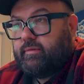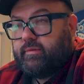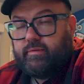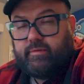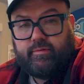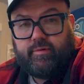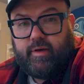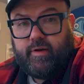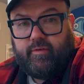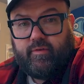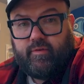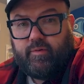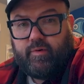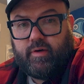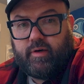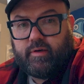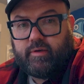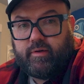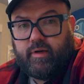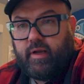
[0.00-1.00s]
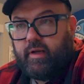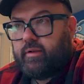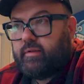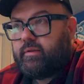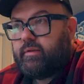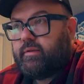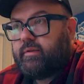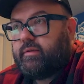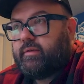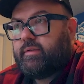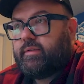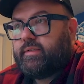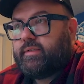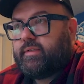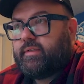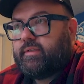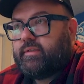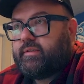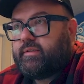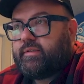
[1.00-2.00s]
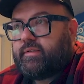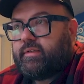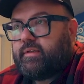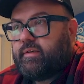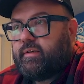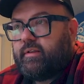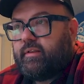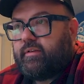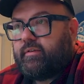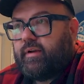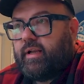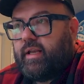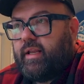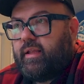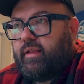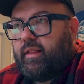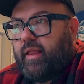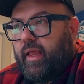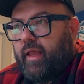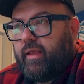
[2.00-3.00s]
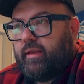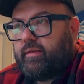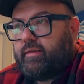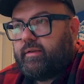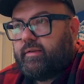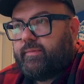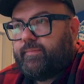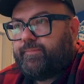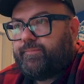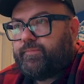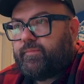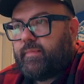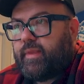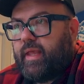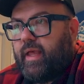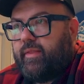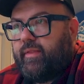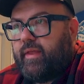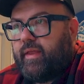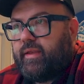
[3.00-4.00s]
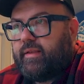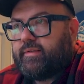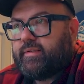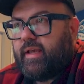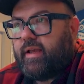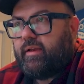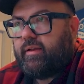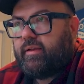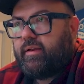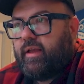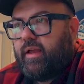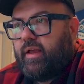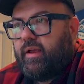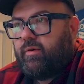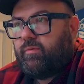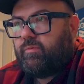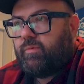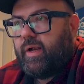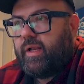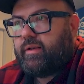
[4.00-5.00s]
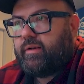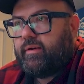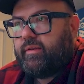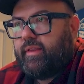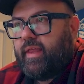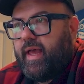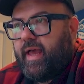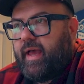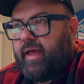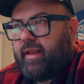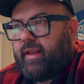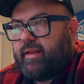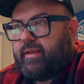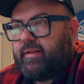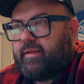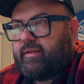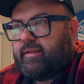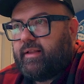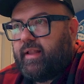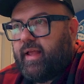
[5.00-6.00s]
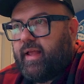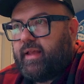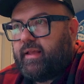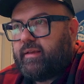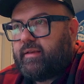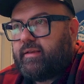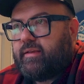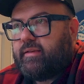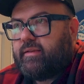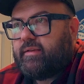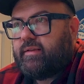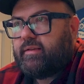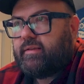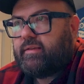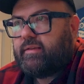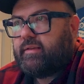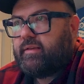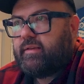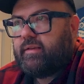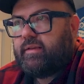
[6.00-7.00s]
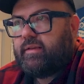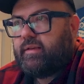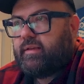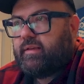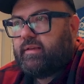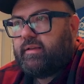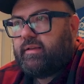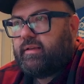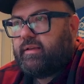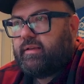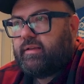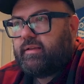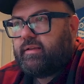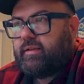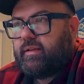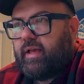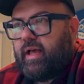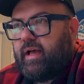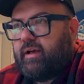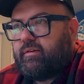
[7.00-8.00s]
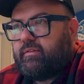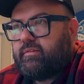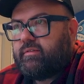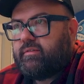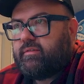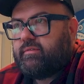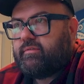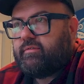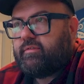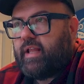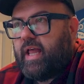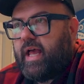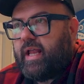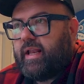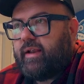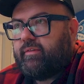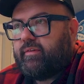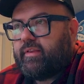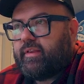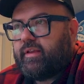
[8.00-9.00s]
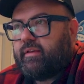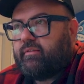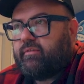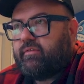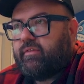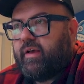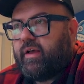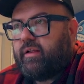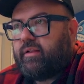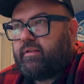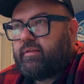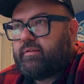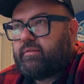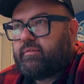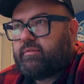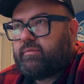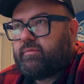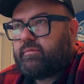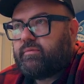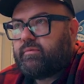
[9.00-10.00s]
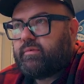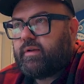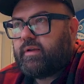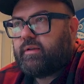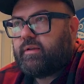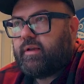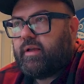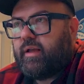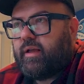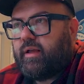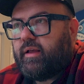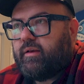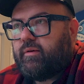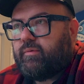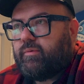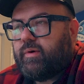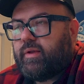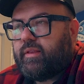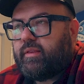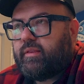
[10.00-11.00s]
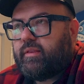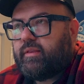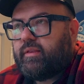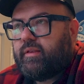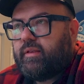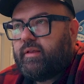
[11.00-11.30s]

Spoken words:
Whatever works, right? This is 3D land. And then as I rendered that, I didn't like how flat everything felt with